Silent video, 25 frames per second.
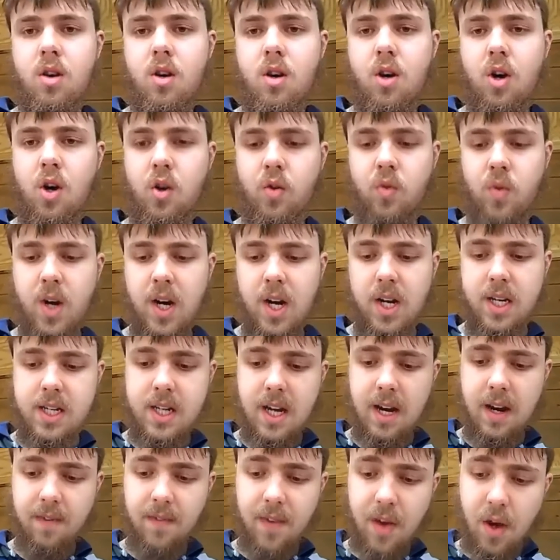
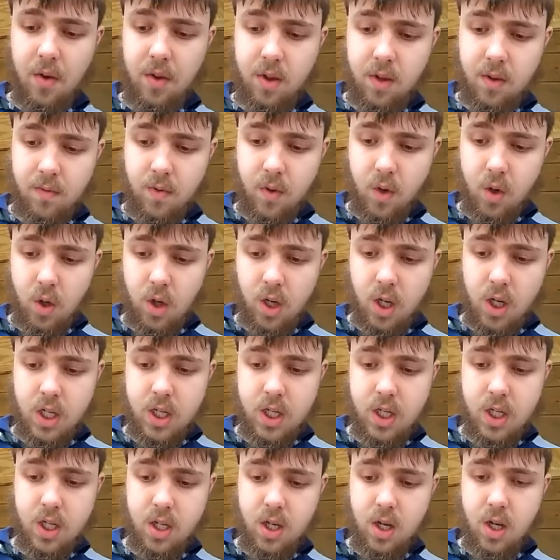Alright, I found the
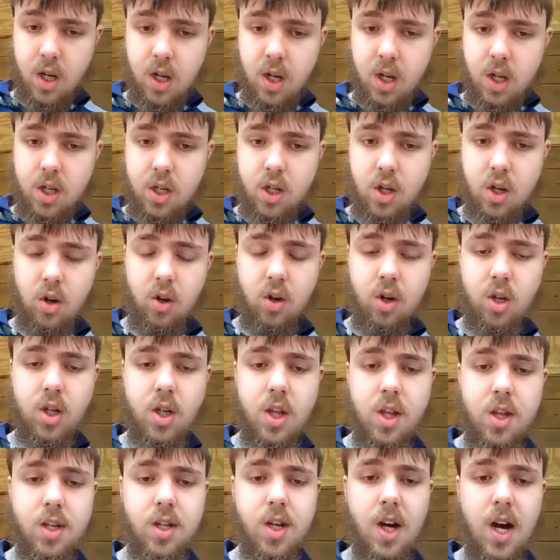verse. Turn
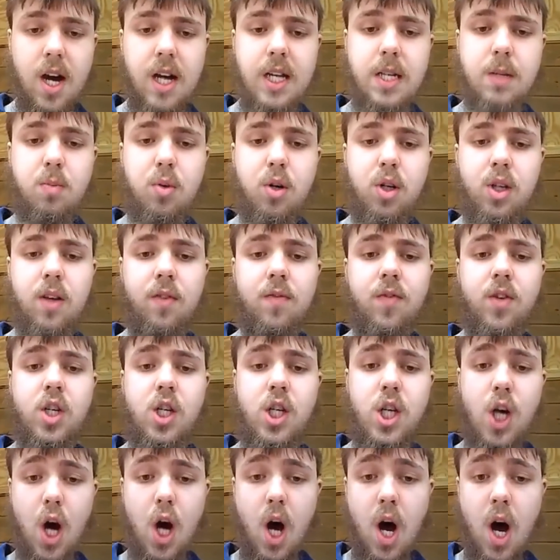to the Gospel of
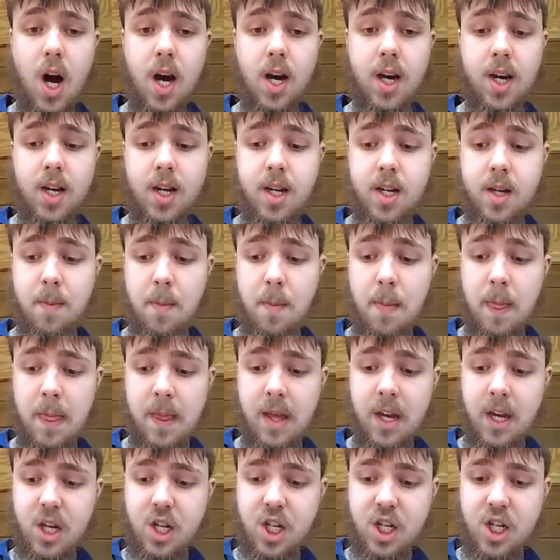John,
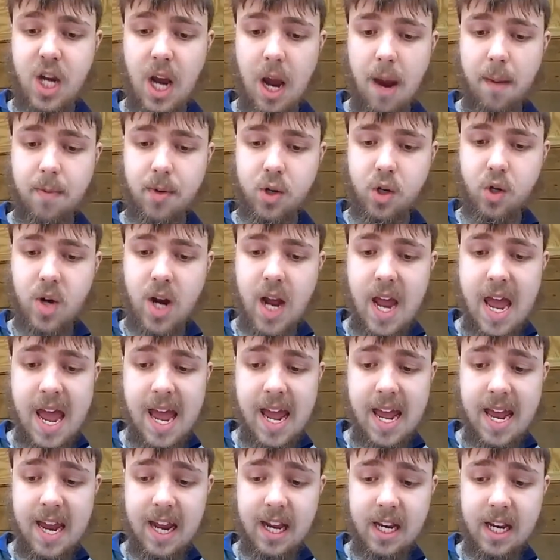chapter
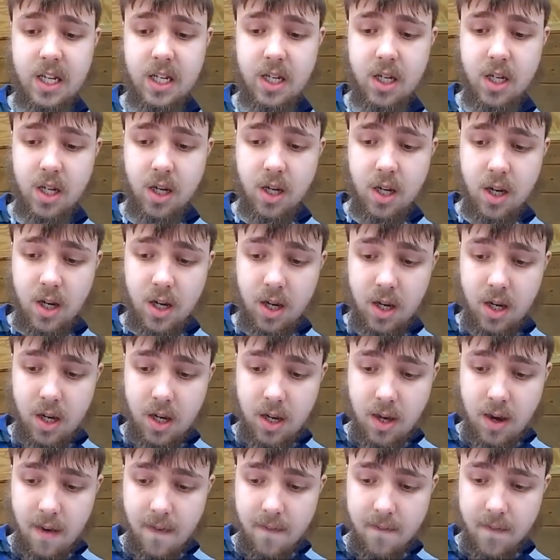8,
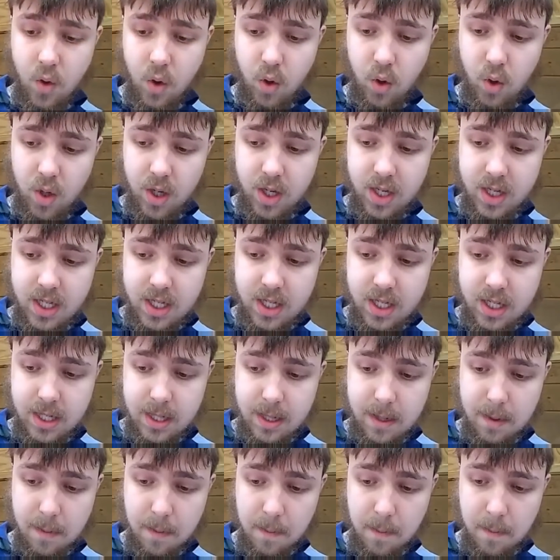
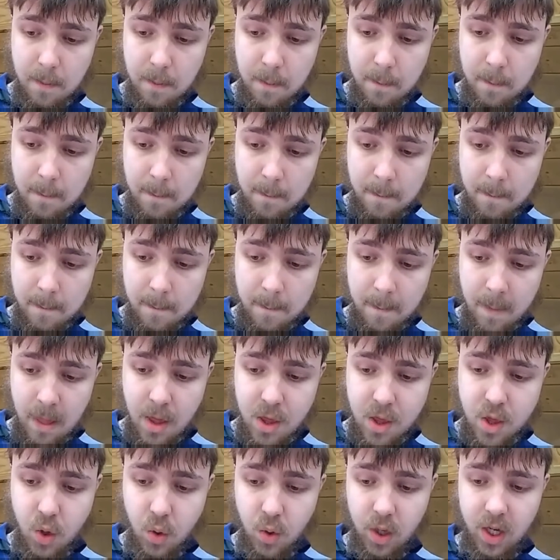verse
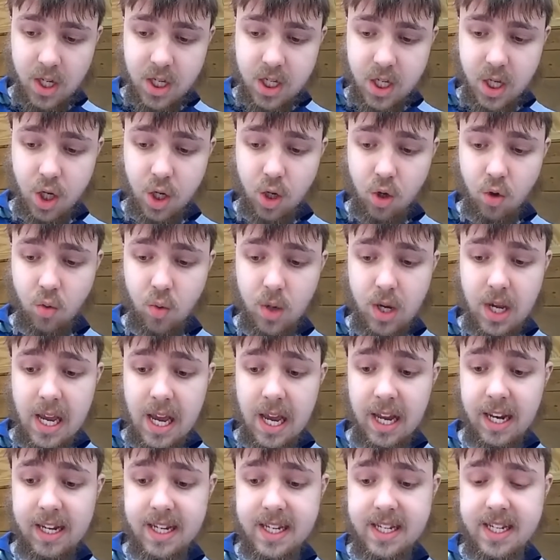32,
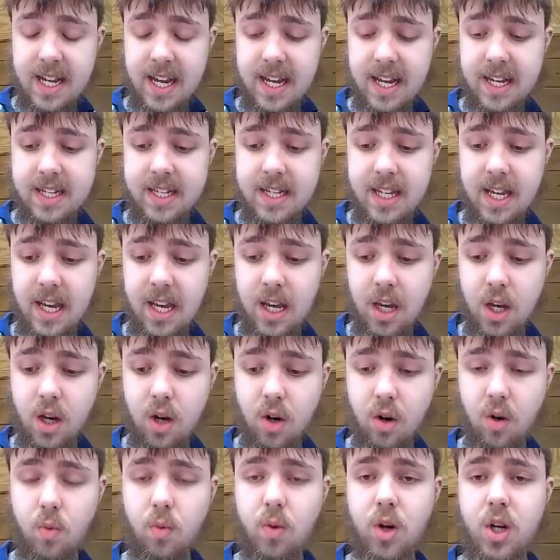and it says
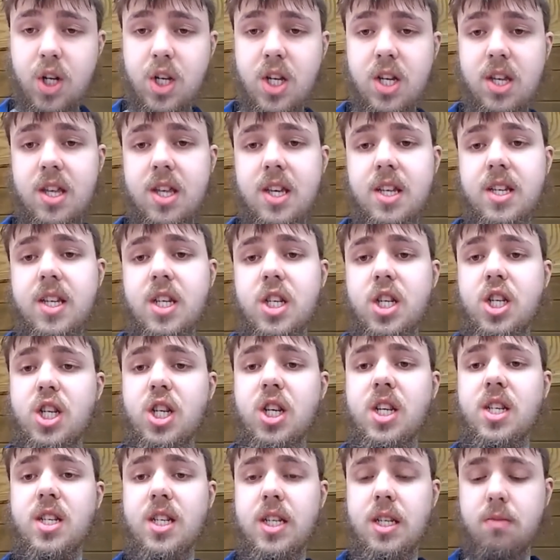here, this is
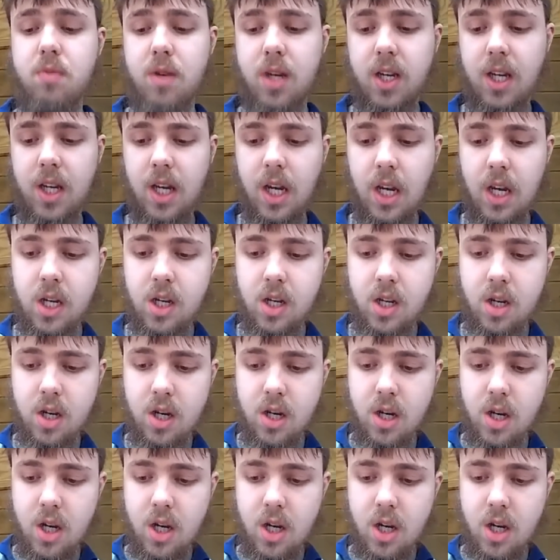Jesus speaking,